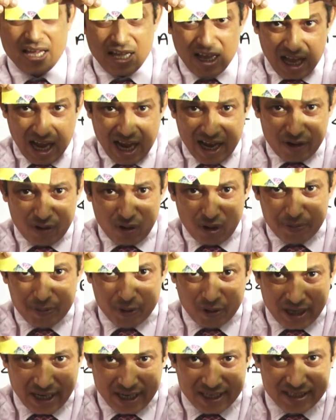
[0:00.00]
I hope you
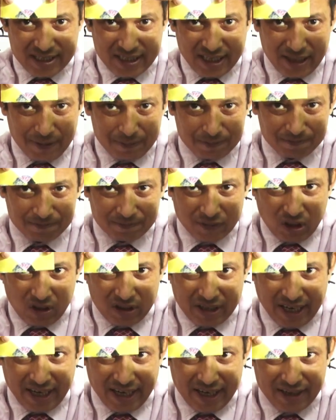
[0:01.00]
can see.
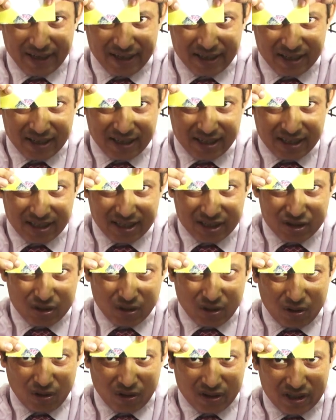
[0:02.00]
Okay. So,
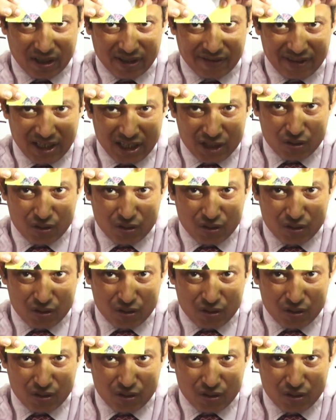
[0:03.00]
look, this